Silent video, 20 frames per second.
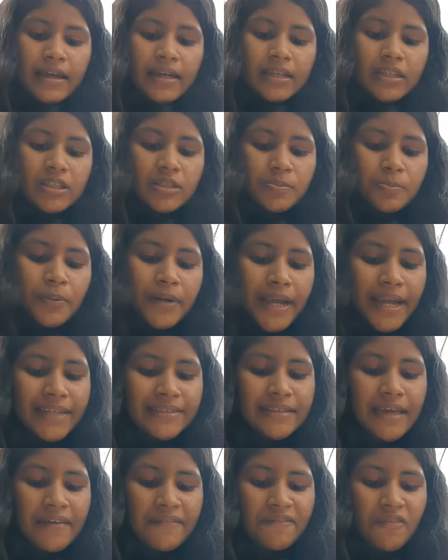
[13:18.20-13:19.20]
Spray
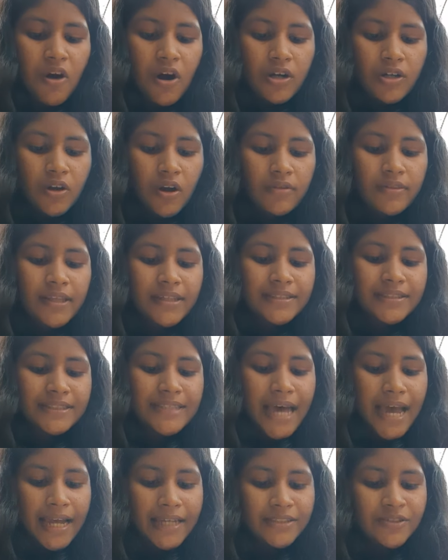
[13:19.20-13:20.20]
some water on the
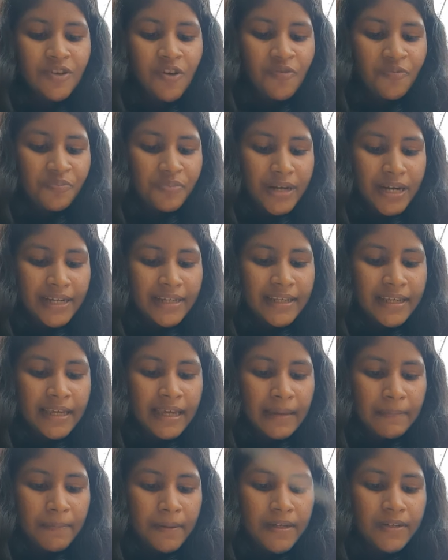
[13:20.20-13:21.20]
slice of bread,
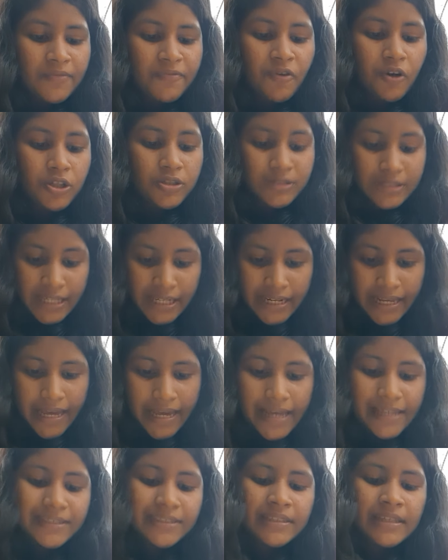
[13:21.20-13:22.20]
keep it for 3
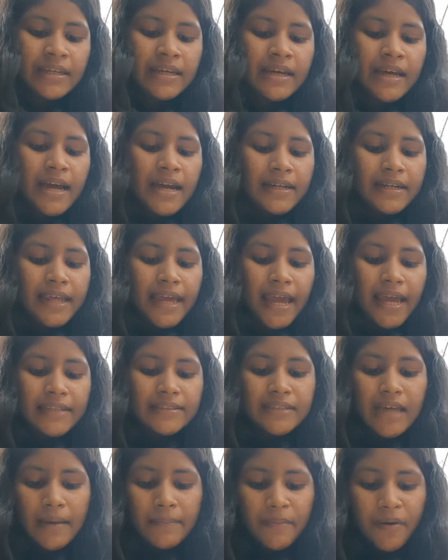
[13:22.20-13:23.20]
days. Take
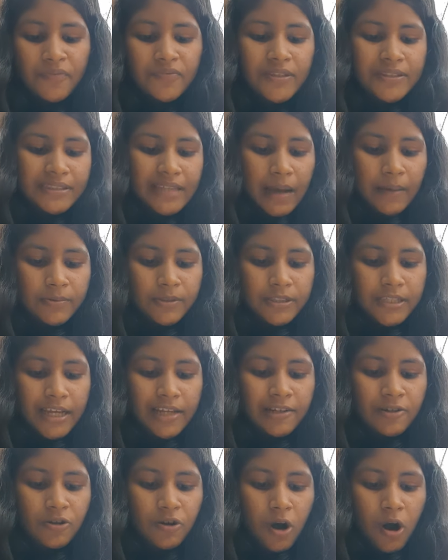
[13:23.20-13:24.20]
some of the
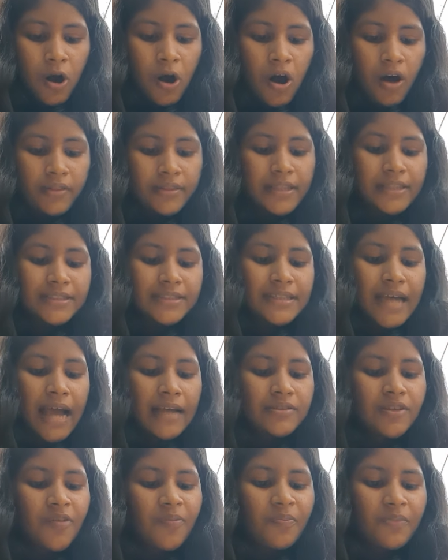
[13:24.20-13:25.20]
substance grow on the
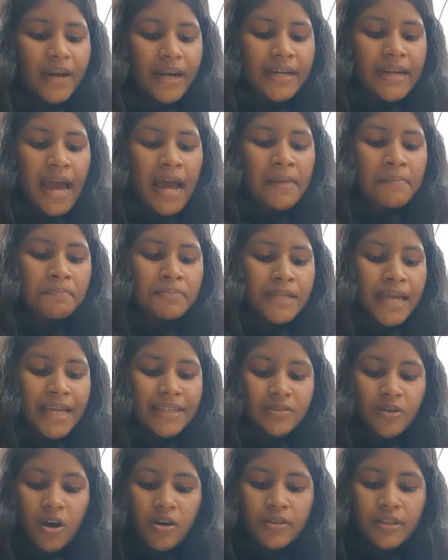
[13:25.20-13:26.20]
slice of bread and
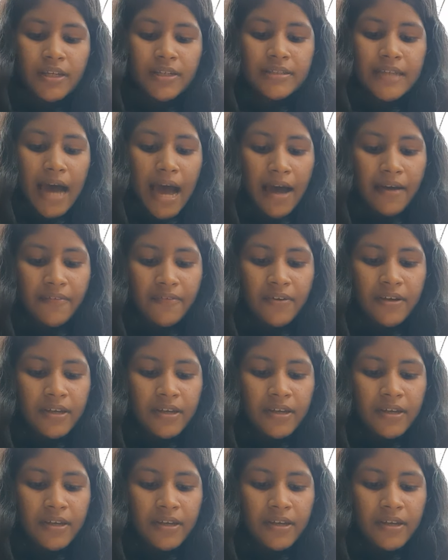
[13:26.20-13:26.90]
place on the glass